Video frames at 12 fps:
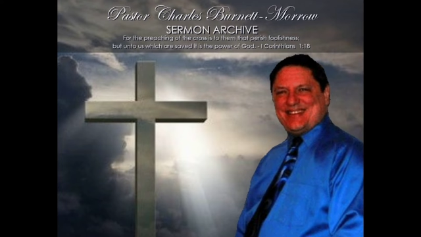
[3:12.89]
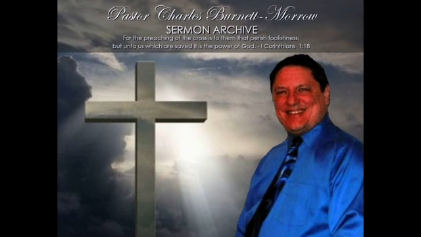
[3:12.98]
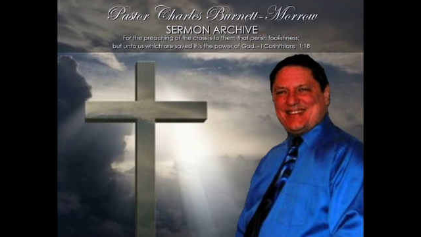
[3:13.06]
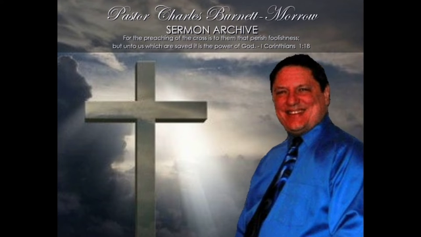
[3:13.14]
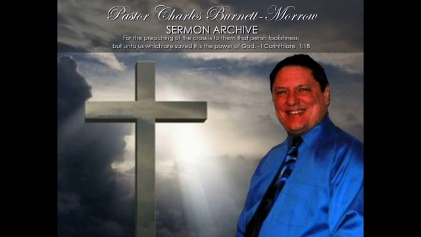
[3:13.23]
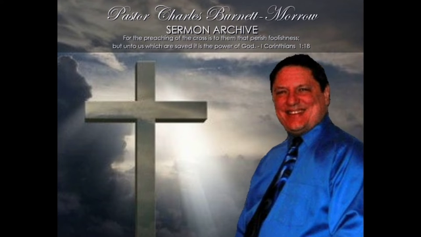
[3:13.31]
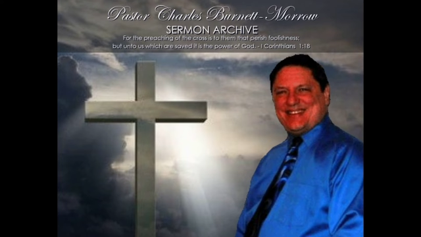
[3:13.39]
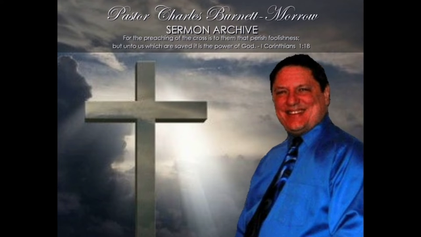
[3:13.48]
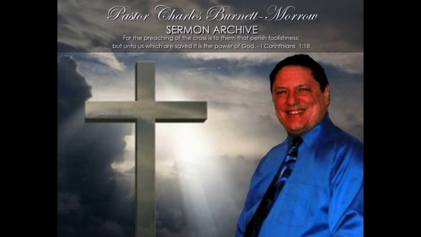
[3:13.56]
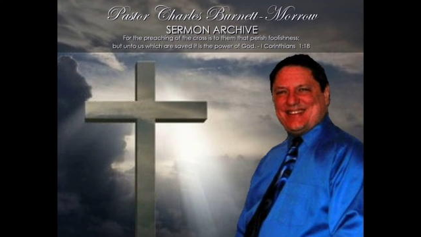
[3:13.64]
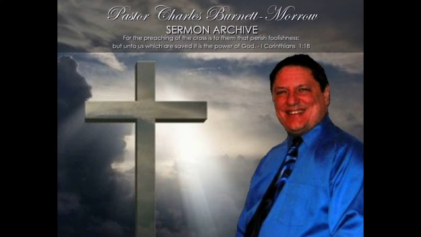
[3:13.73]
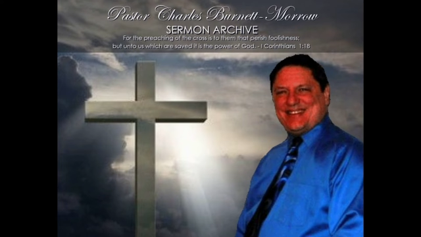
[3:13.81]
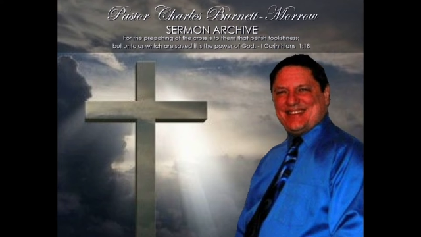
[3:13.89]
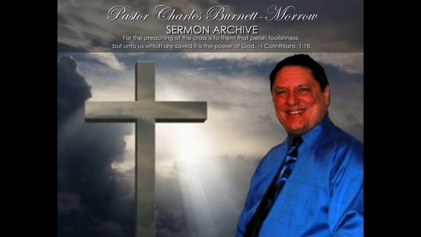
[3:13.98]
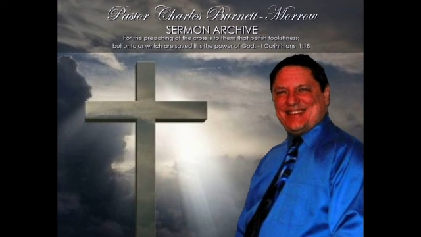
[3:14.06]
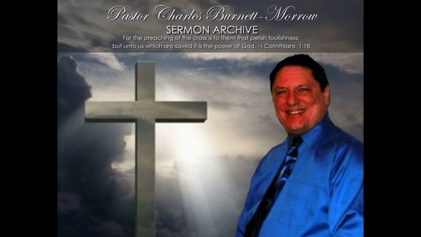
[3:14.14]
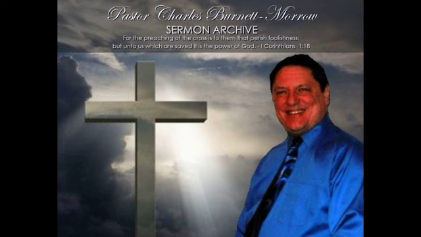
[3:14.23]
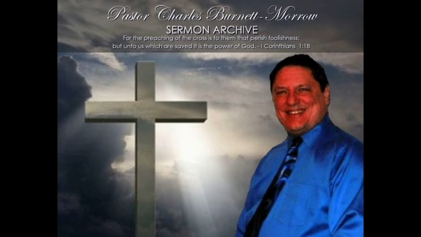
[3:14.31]

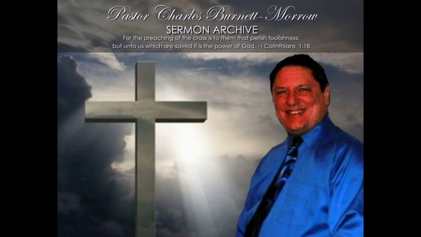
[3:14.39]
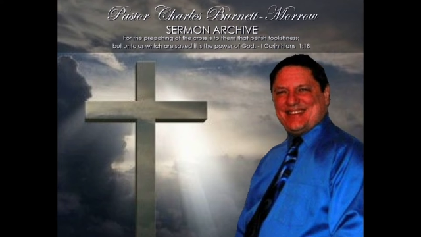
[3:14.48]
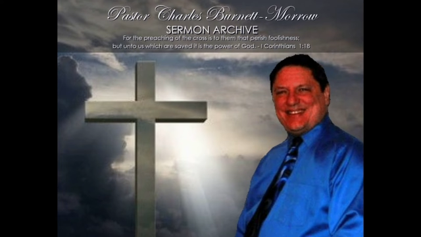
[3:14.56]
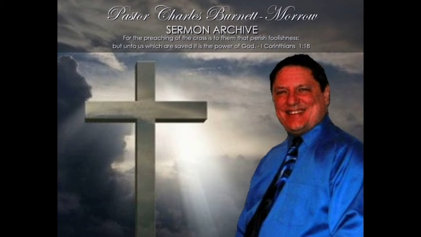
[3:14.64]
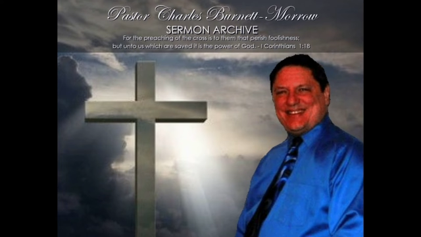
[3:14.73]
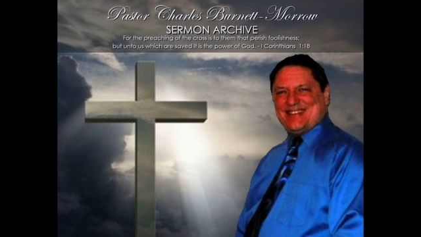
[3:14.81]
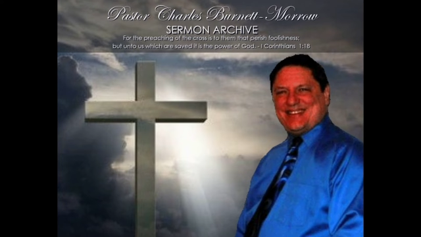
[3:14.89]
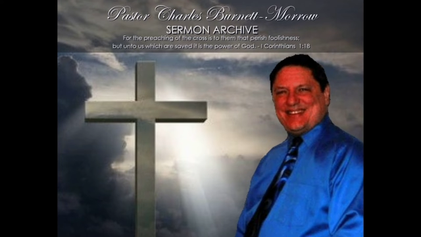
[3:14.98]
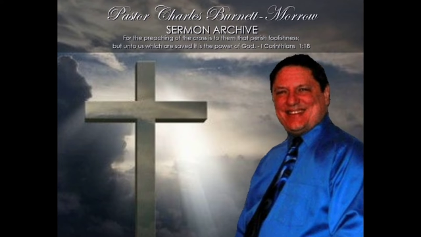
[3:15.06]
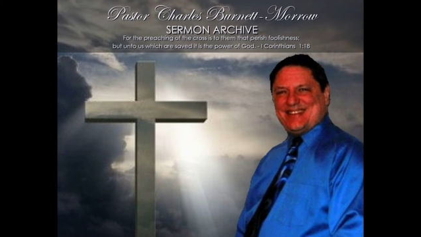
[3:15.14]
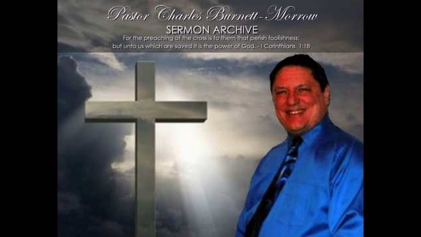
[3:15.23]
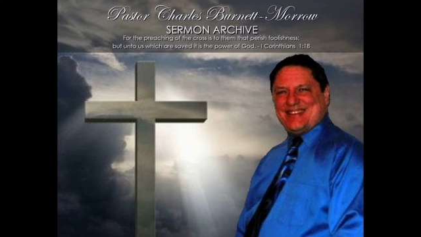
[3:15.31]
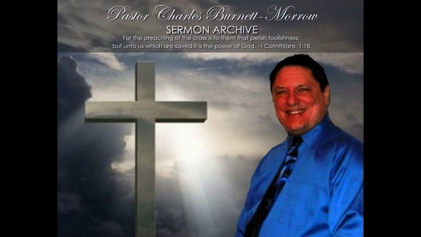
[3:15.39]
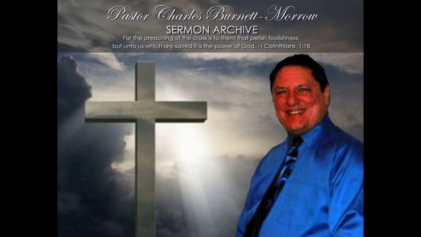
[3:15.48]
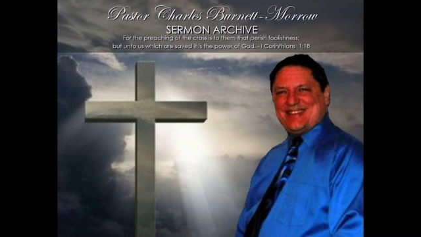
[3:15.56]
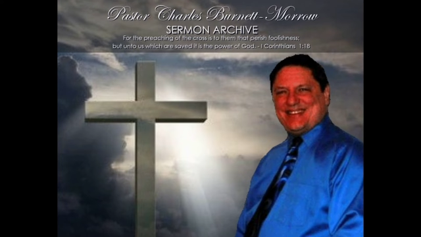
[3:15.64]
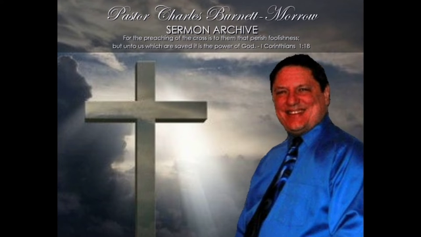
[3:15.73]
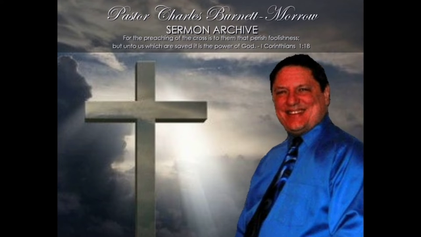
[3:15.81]

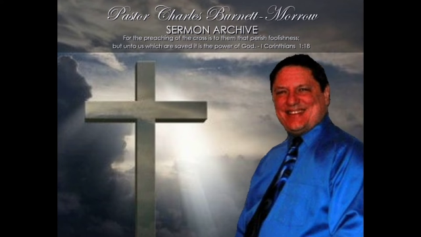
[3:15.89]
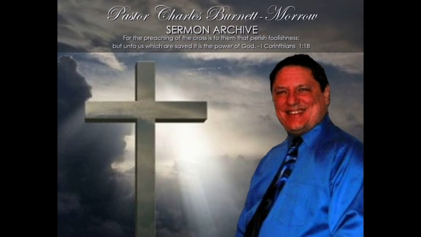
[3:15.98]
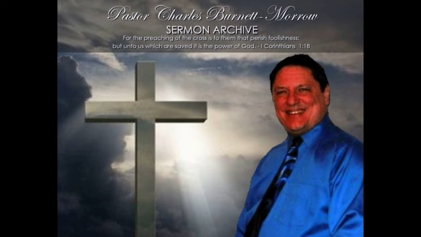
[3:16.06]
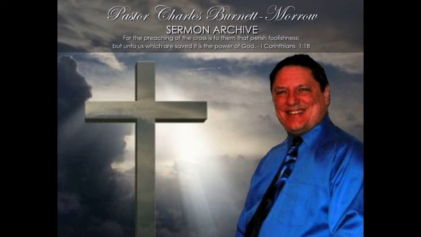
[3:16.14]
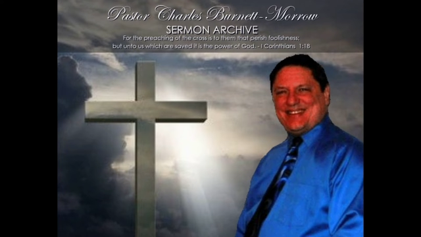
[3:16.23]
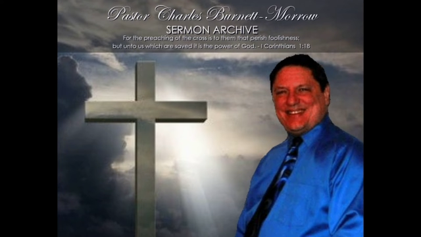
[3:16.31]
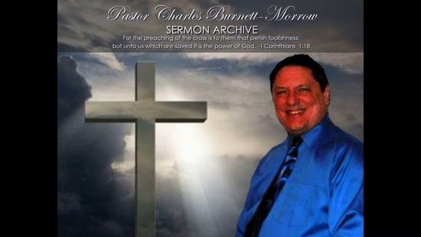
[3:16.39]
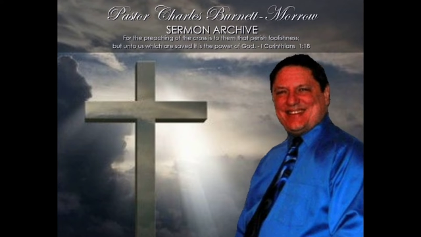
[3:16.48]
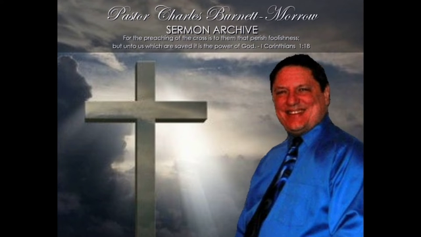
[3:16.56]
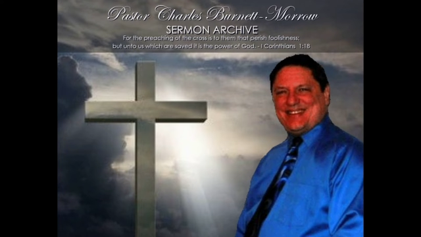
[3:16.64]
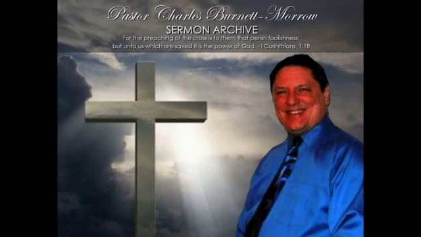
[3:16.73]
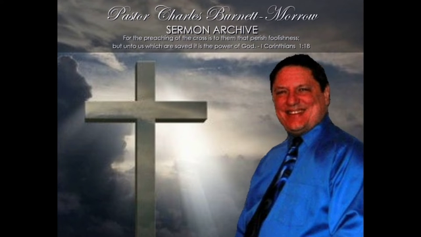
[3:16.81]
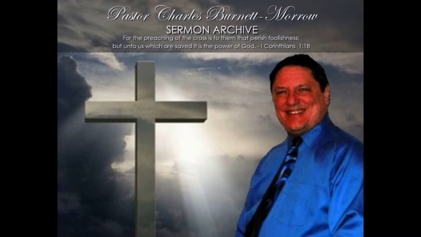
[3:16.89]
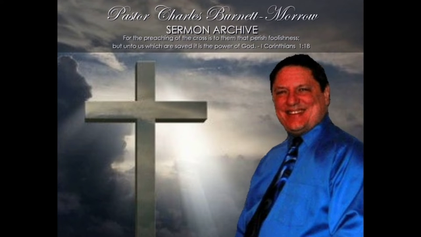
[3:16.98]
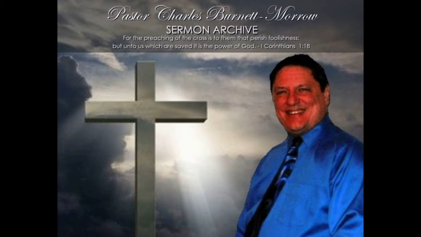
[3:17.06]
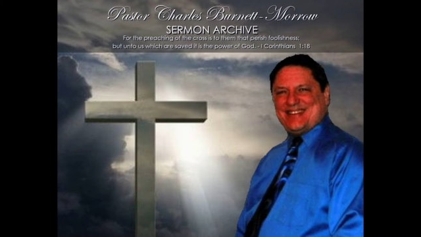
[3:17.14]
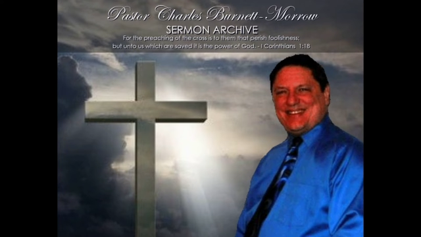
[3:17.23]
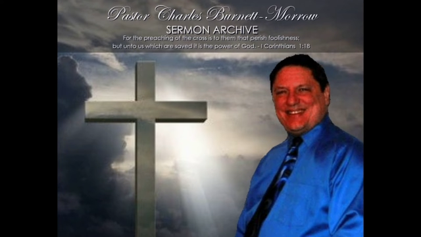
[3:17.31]

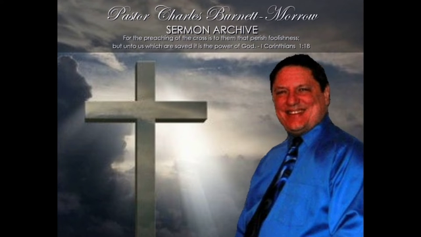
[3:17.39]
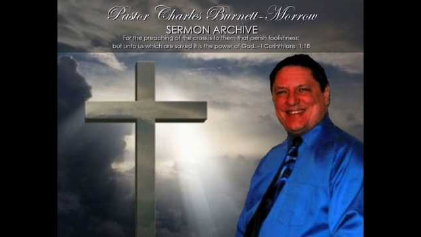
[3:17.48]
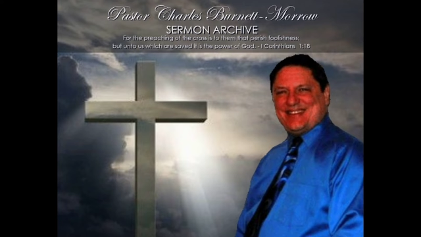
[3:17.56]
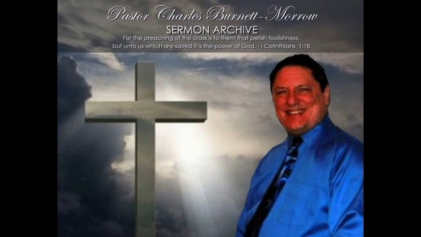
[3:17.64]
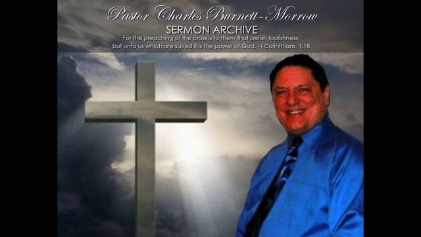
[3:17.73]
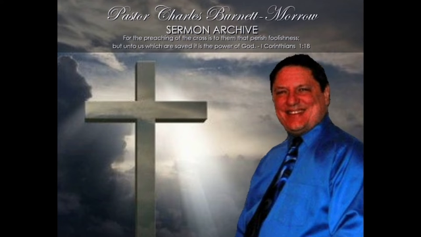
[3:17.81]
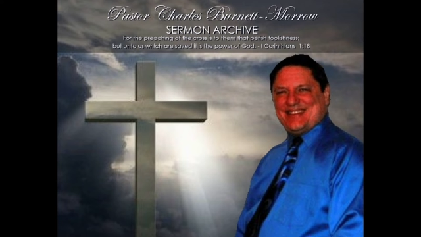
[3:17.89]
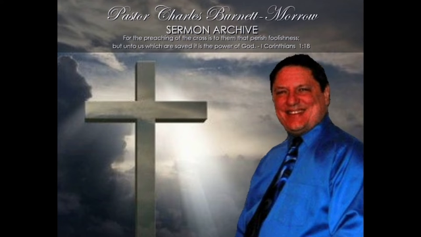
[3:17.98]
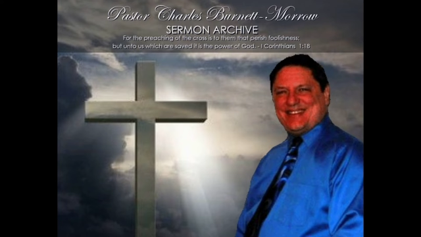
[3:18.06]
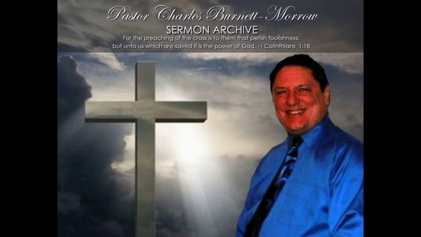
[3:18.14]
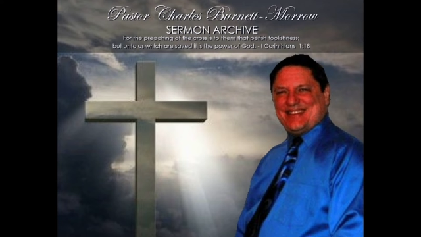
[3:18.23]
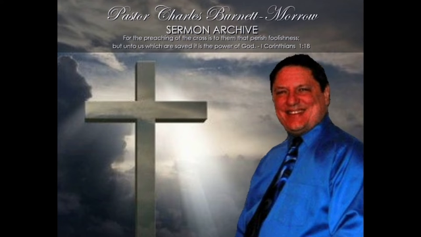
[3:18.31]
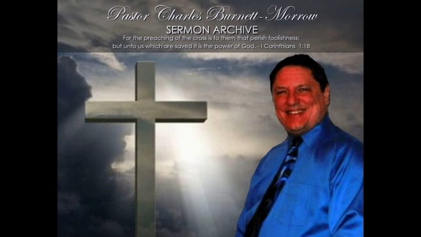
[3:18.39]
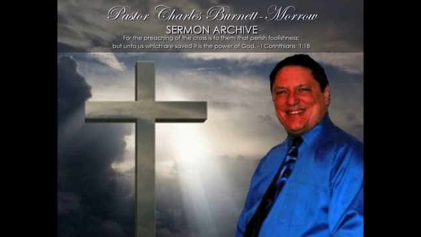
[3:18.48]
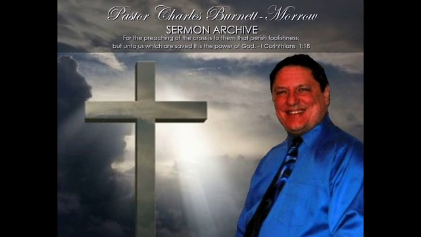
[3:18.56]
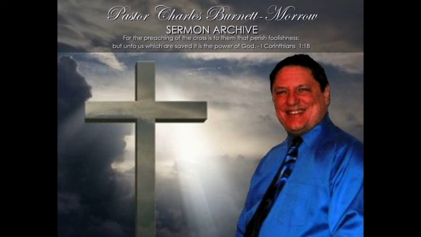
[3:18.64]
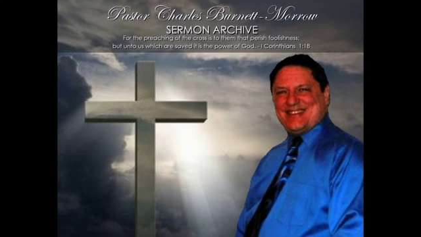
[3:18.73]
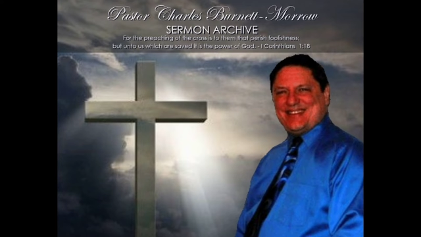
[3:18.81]

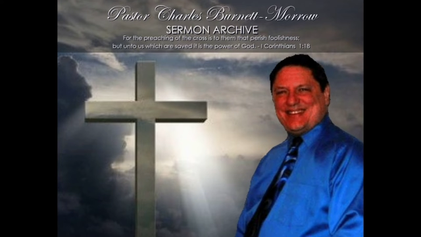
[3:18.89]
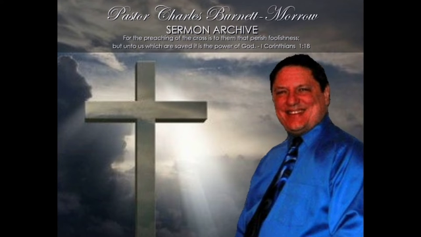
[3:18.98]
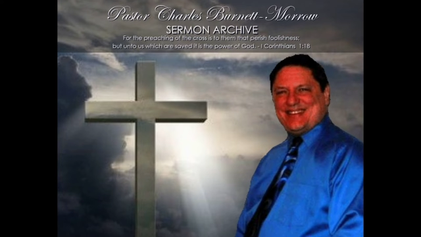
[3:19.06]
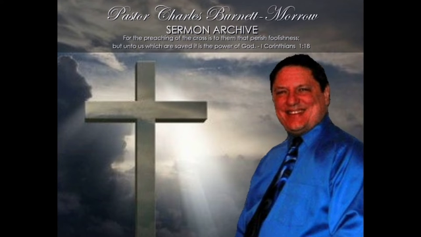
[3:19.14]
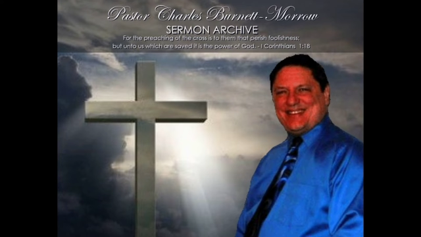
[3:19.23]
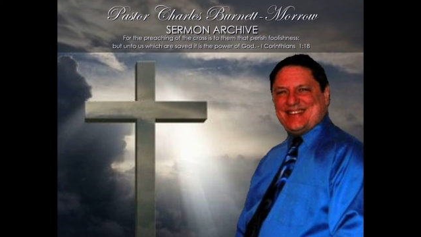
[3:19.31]
The face doesn't move, so there is nothing to read.